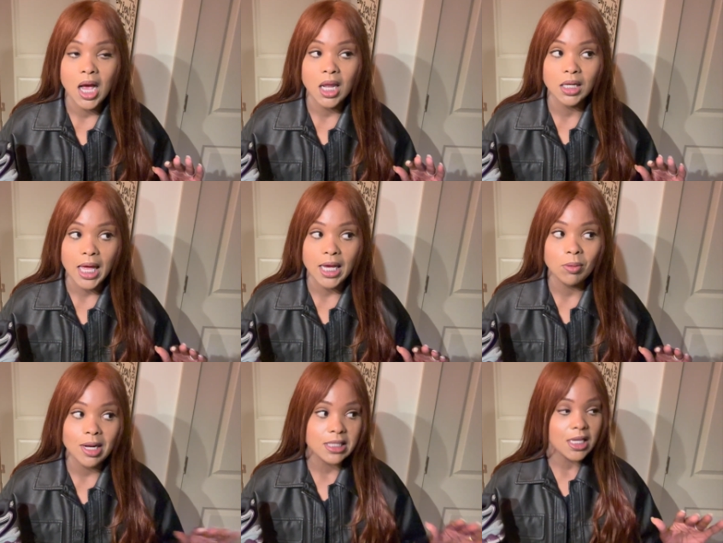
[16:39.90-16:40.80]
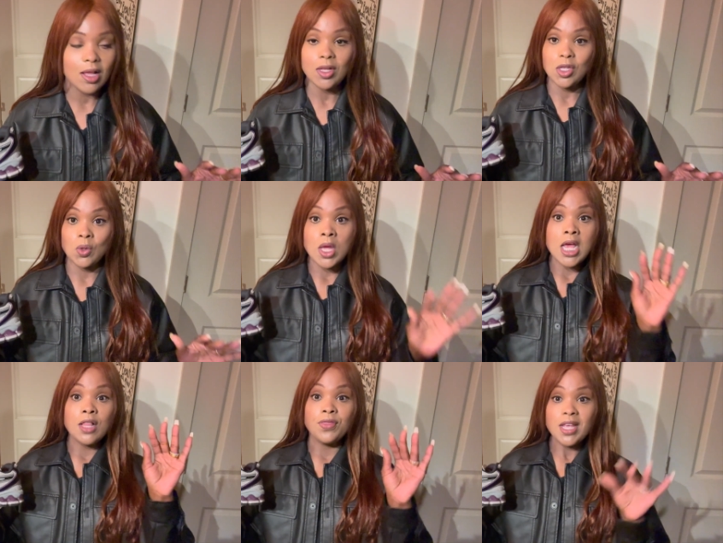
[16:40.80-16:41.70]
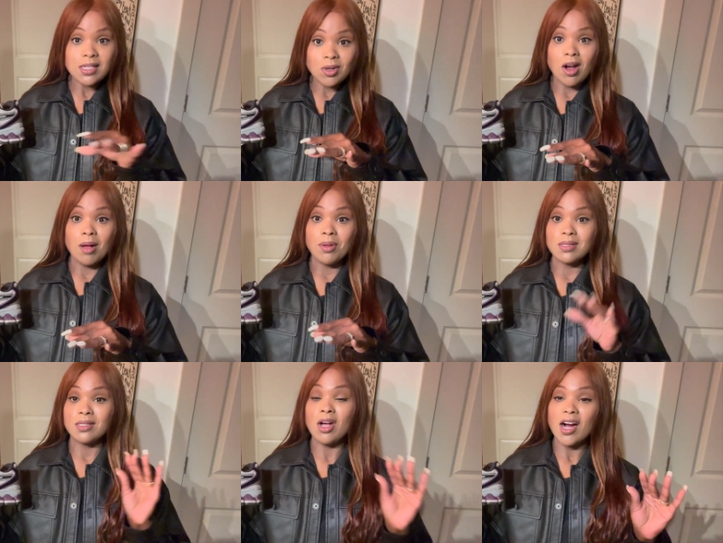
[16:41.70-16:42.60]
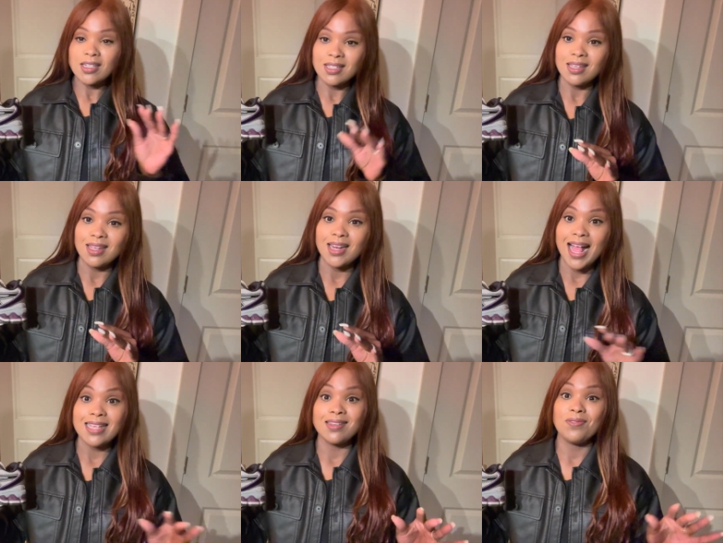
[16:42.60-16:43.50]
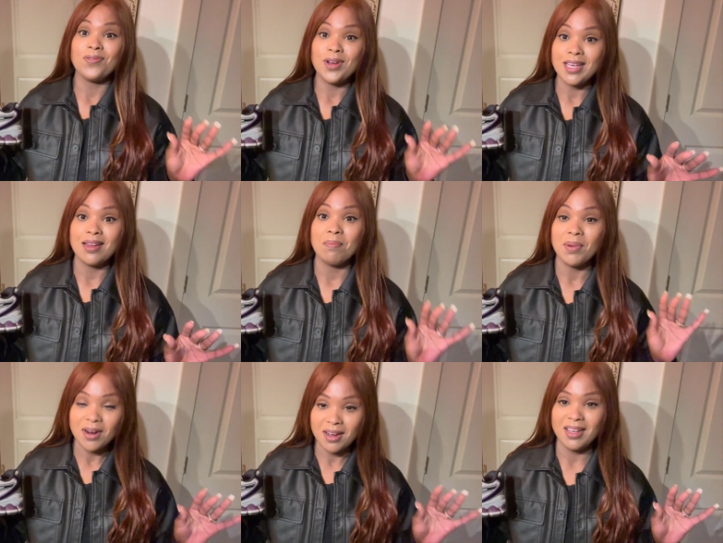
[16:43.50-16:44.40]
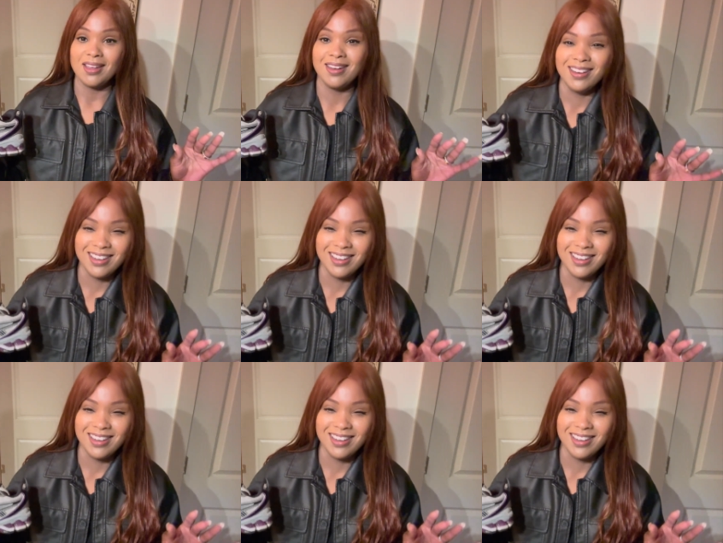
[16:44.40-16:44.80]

Like, when I tell you, these are almost as hard to get as a freaking Birkin.